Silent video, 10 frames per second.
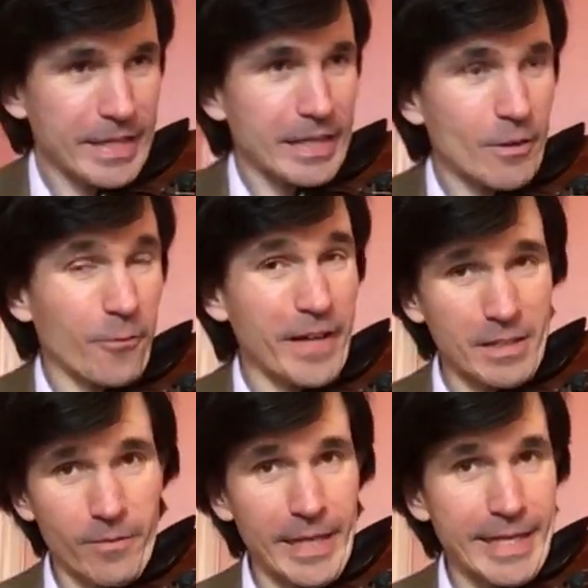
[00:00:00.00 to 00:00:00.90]

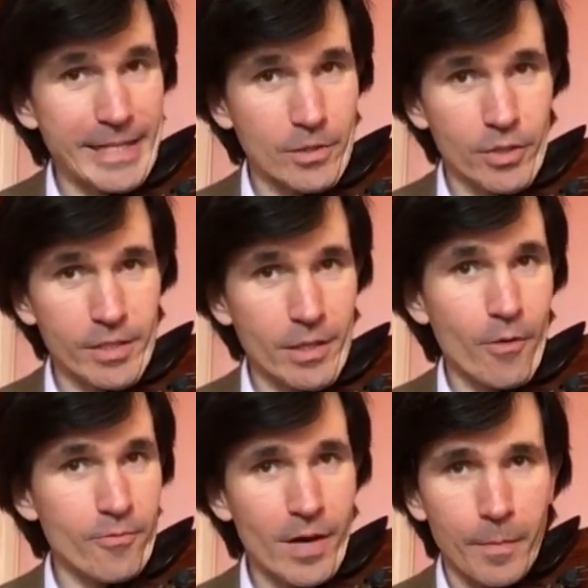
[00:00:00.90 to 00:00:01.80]
Effectively it's just a
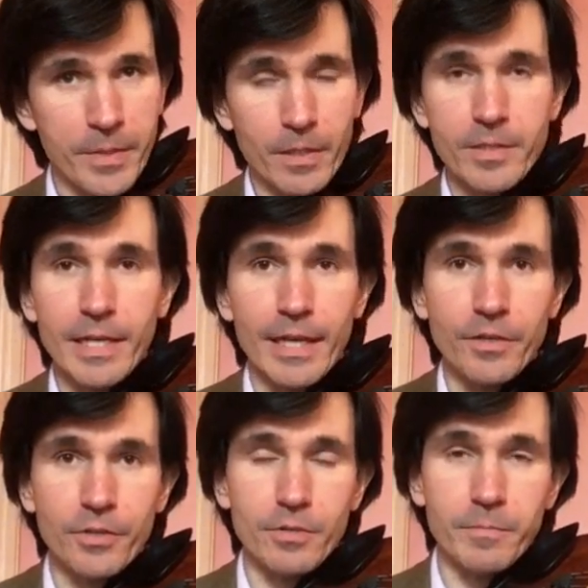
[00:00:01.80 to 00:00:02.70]
rapid
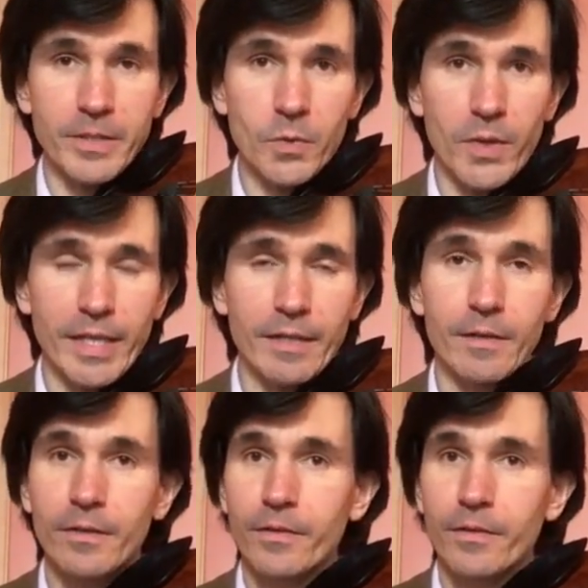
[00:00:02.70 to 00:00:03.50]
oscillation between